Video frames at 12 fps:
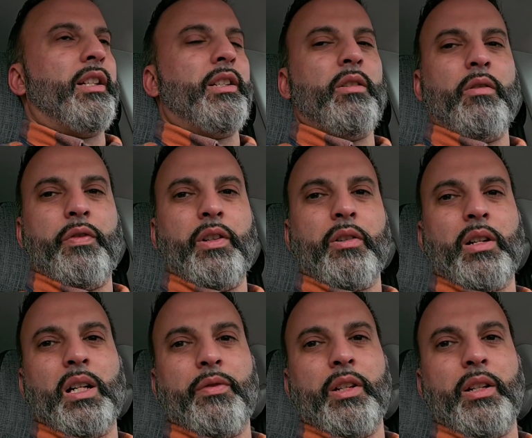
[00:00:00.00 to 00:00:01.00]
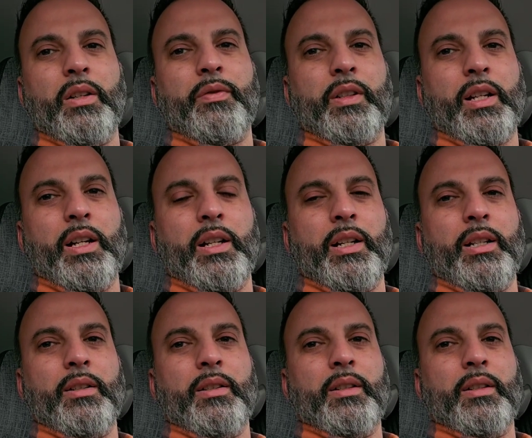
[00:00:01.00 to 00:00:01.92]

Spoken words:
that you feel confident enough to carry.